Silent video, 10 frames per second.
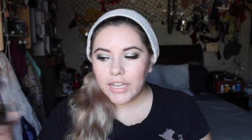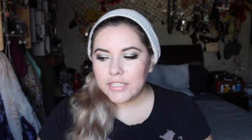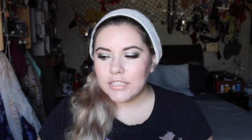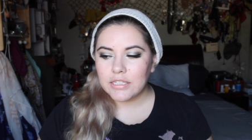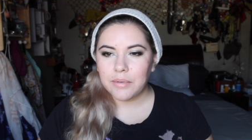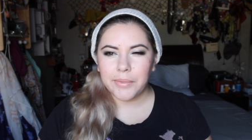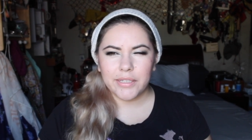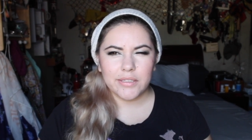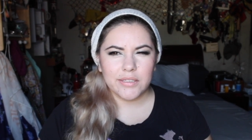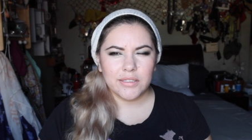glasses and I'm
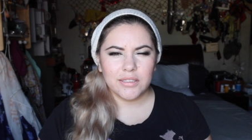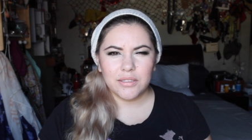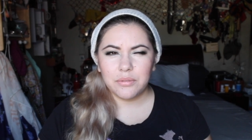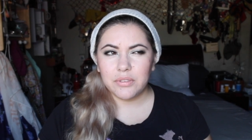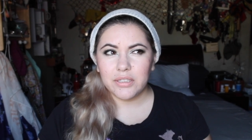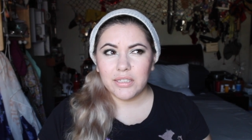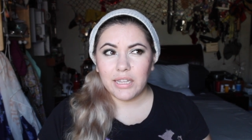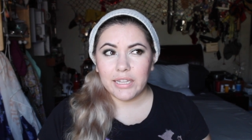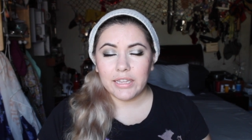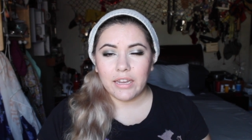like, oh, I don't really
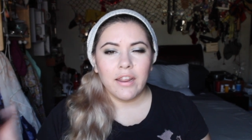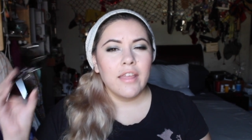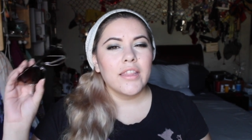like that.